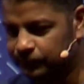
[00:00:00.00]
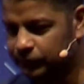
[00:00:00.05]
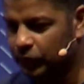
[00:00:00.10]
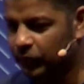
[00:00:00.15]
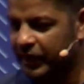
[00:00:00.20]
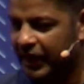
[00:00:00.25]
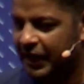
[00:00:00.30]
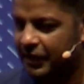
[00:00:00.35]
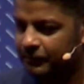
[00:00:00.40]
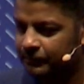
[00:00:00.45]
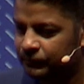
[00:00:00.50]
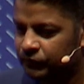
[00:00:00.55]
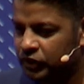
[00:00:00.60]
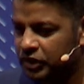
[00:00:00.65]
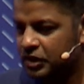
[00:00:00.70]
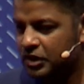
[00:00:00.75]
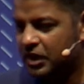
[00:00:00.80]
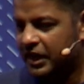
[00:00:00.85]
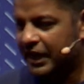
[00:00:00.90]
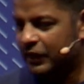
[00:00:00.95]
okay?
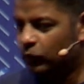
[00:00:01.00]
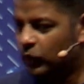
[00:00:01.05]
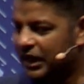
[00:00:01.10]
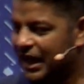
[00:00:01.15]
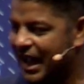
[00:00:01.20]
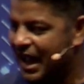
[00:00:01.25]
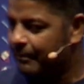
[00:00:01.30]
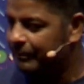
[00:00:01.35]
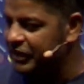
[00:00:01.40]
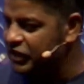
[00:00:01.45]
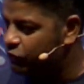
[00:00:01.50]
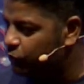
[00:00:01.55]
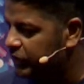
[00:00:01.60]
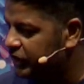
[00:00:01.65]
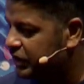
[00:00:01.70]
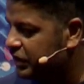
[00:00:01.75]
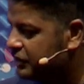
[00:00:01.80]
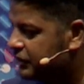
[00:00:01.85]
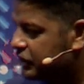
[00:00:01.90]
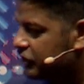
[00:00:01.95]
And what happens
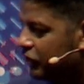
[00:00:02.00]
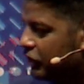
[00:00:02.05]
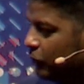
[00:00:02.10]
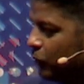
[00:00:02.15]
with these 0